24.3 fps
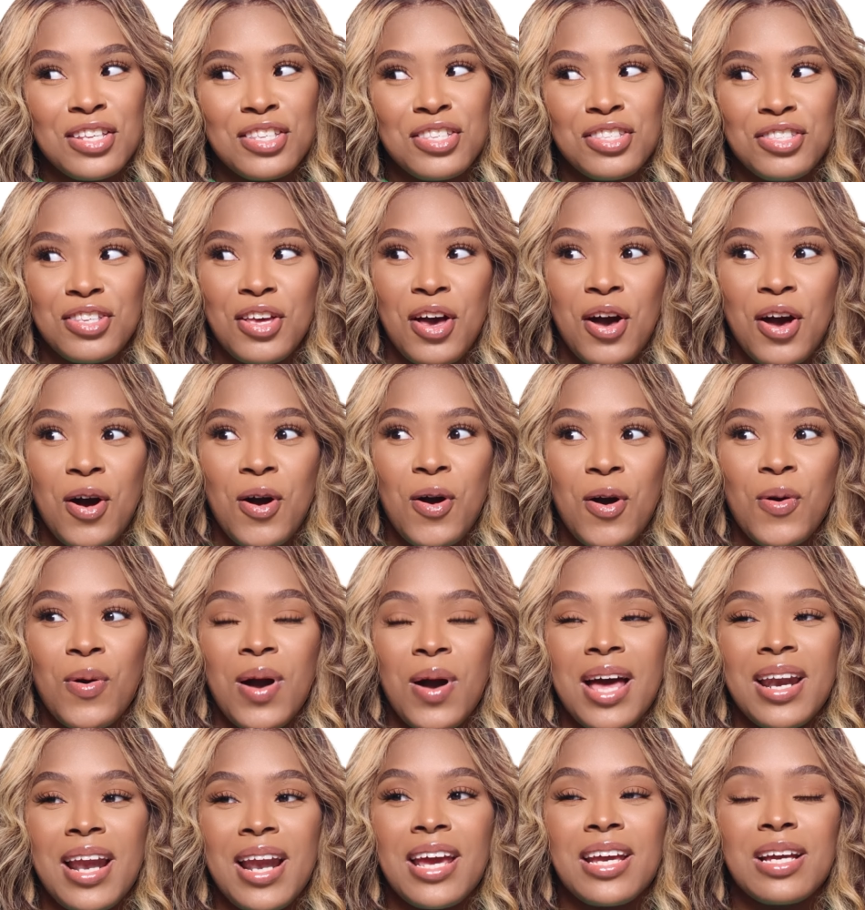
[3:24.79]

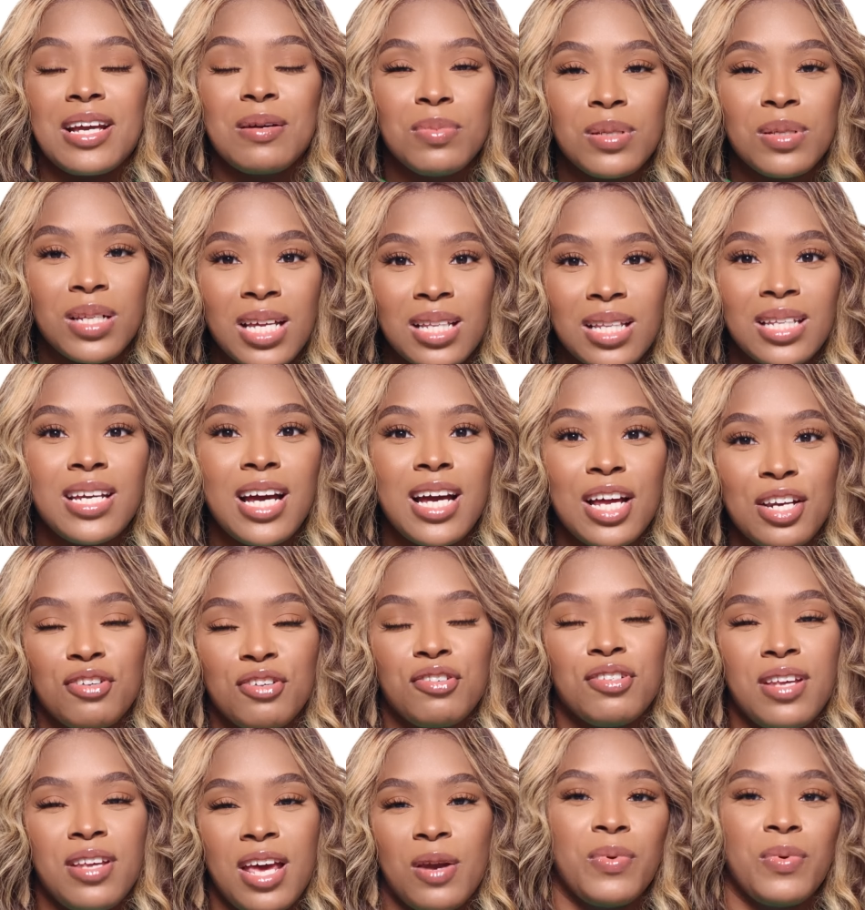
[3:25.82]
So, and I completely
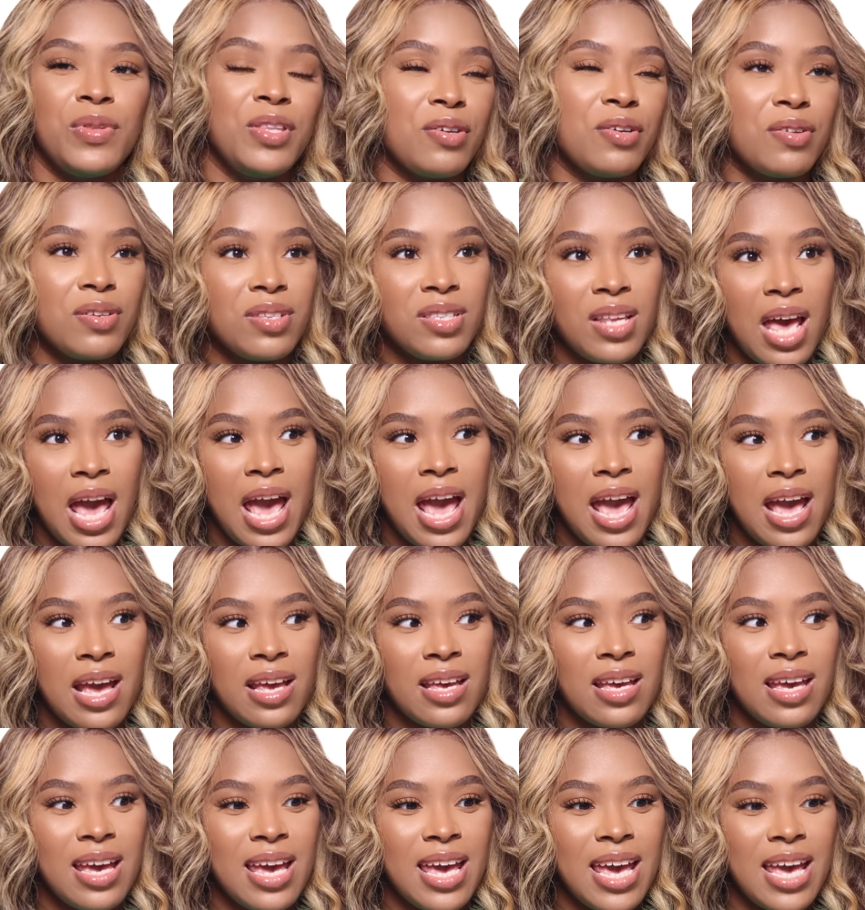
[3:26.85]
understand what they're
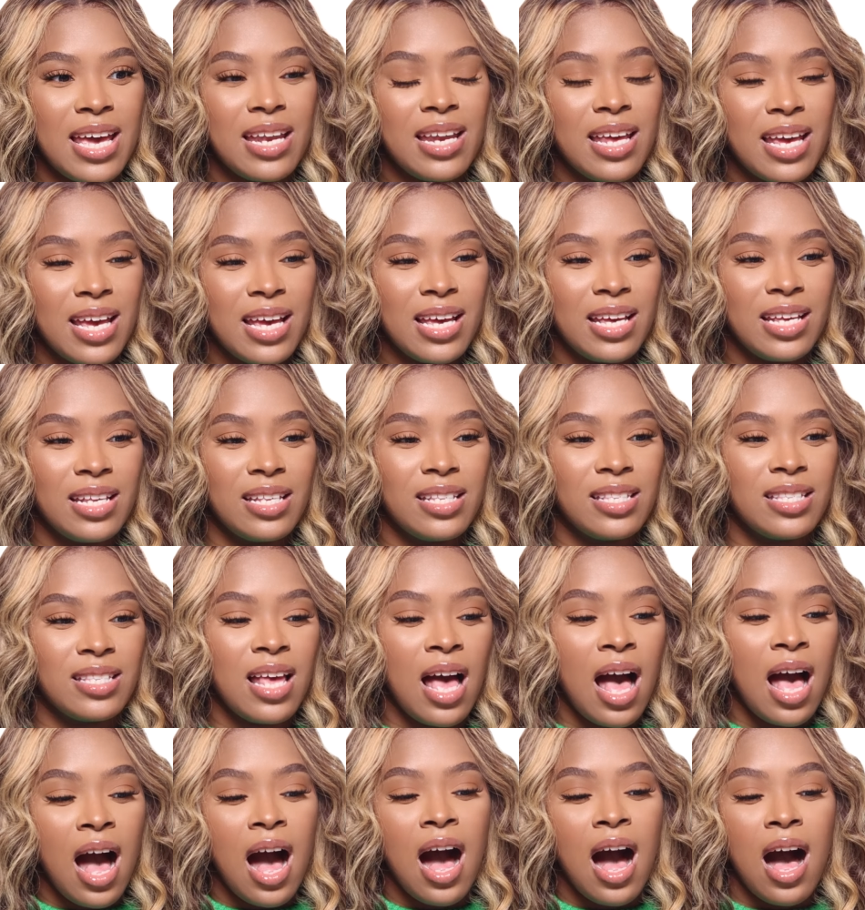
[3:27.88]
saying. It
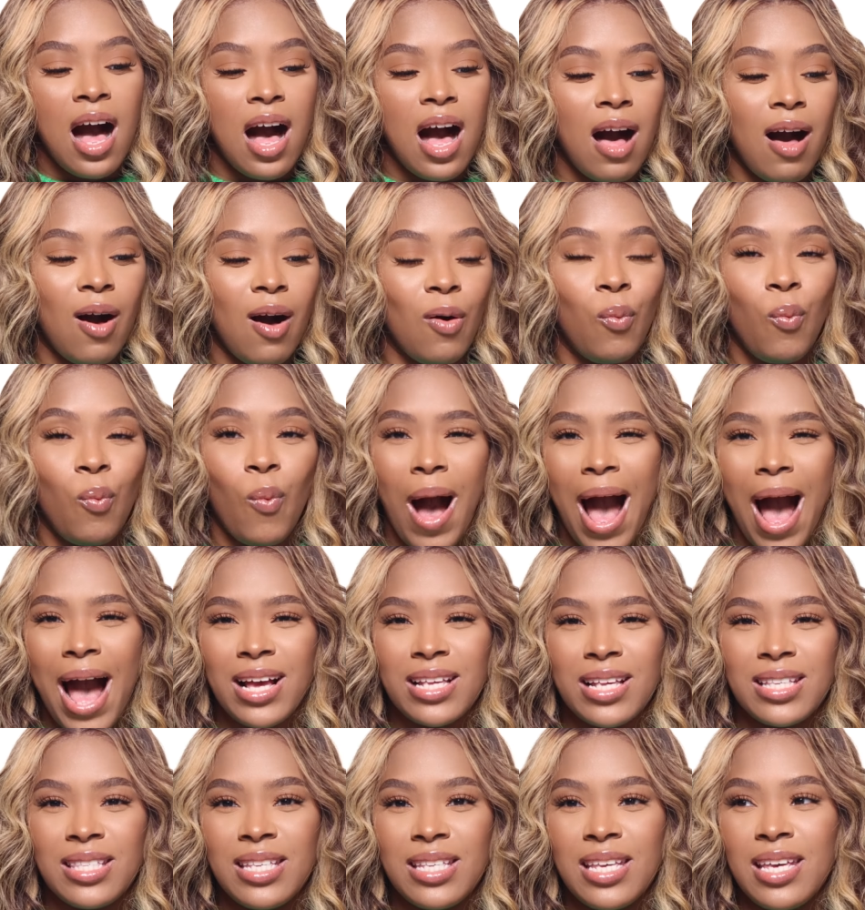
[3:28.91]
is a
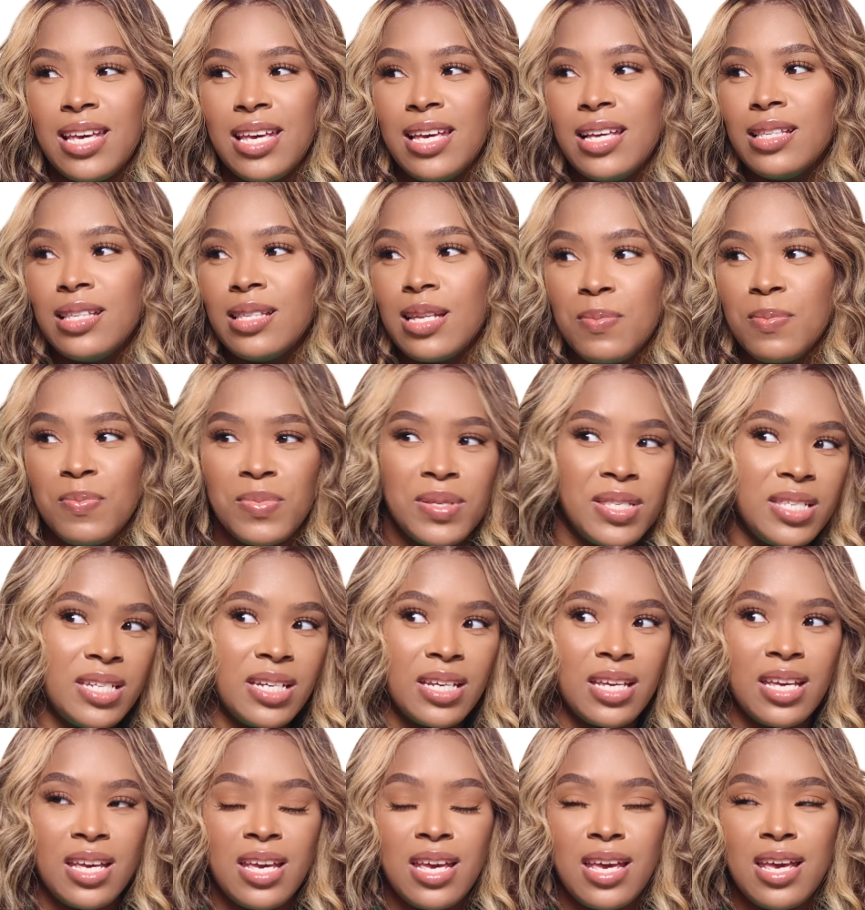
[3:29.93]
waxy,
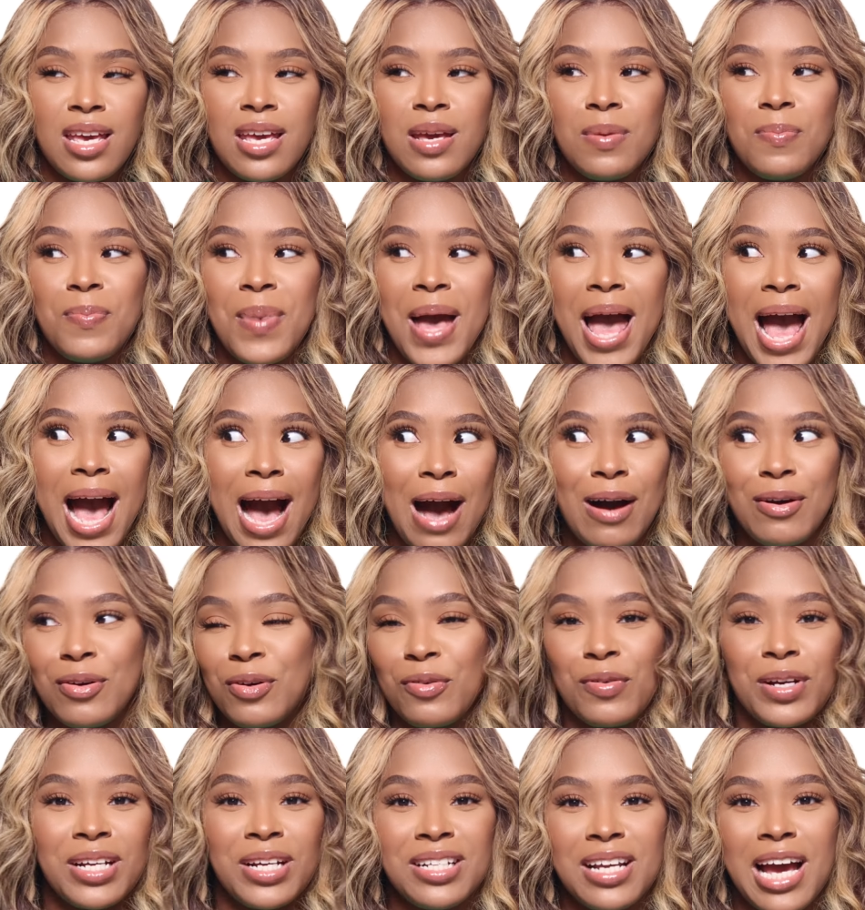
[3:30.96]
lipsticky,
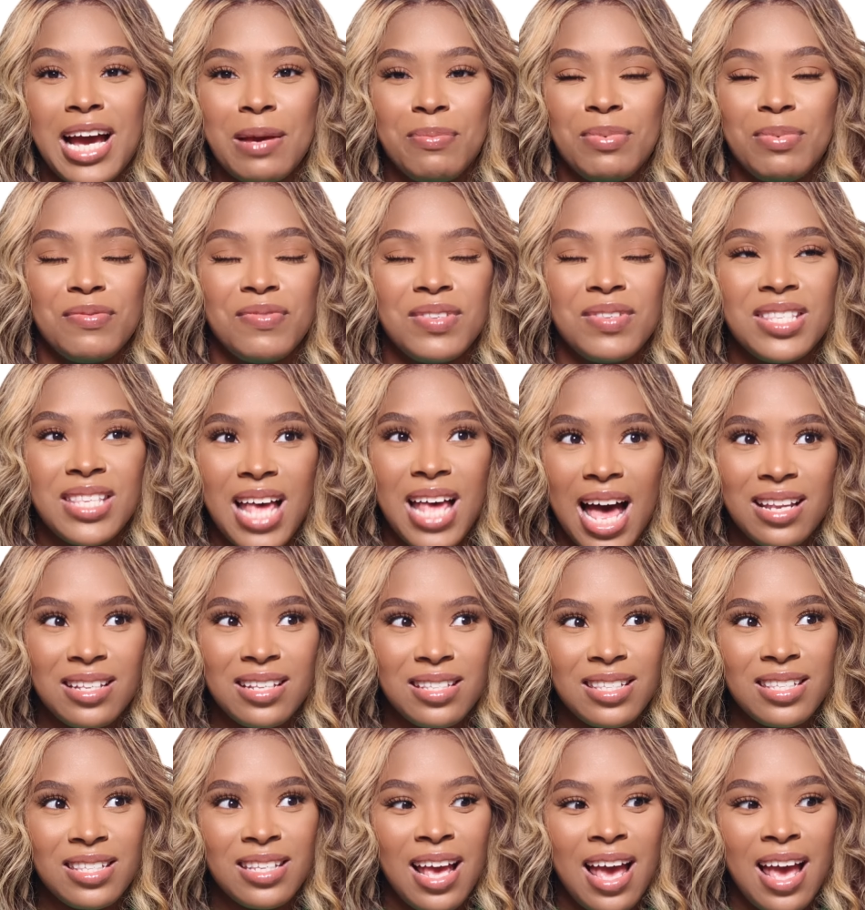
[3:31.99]
powdery type of
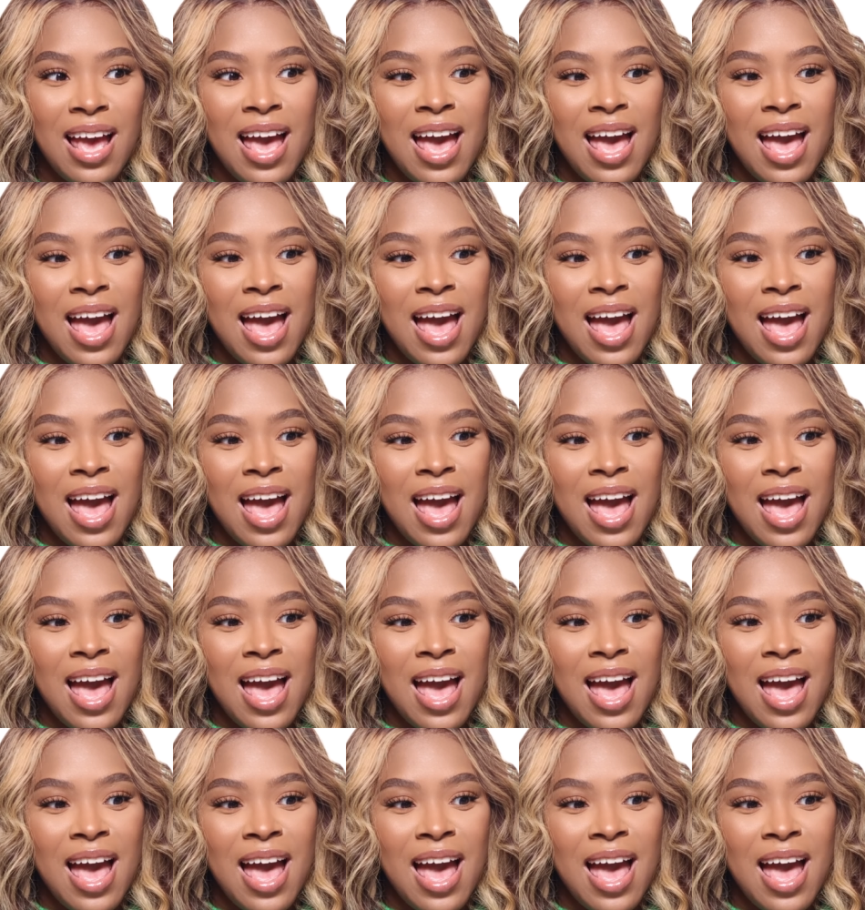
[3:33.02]
scent.